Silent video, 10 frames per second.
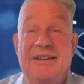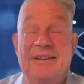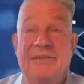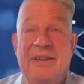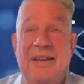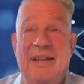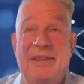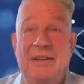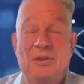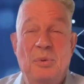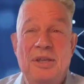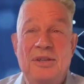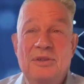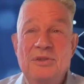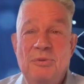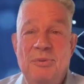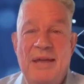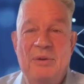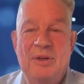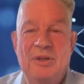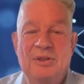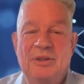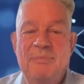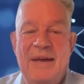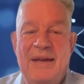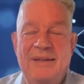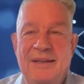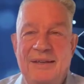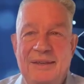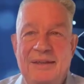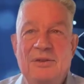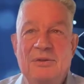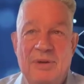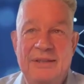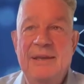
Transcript: I love that. I think 20 years from now, we're going to look back and I think you're right.